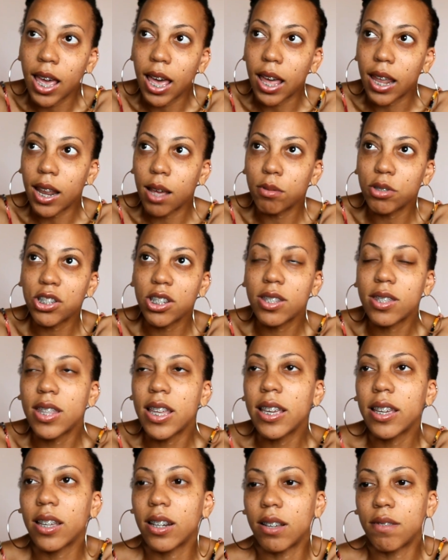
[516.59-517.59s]
and I was just
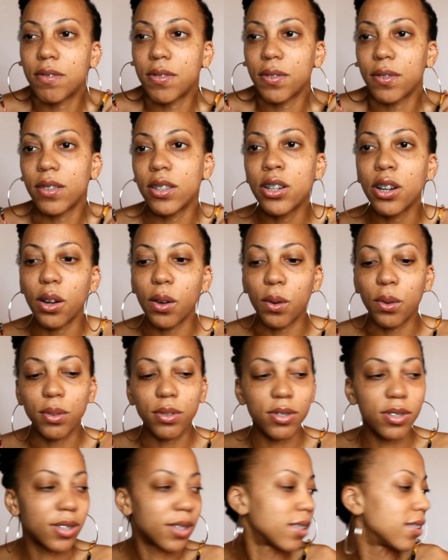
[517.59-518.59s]
thinking of, you know,
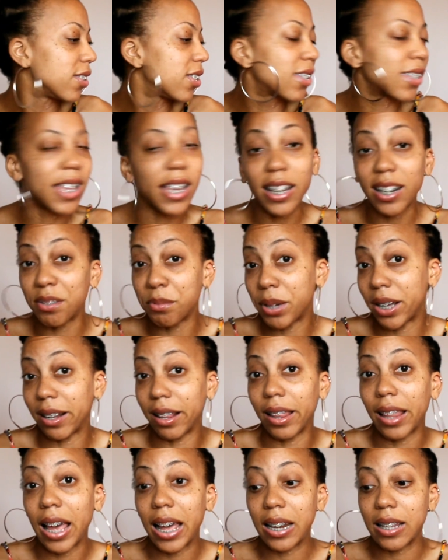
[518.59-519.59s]
just thinking about a
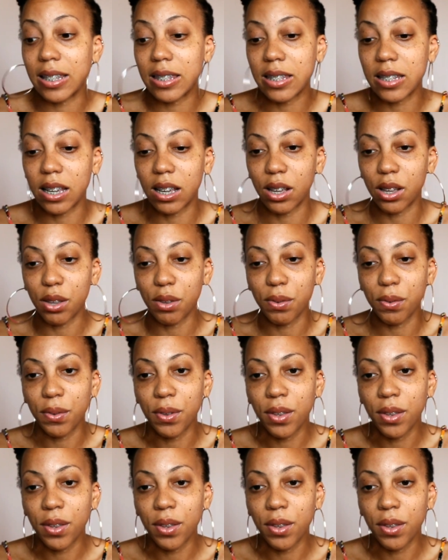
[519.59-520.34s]
lot of stuff.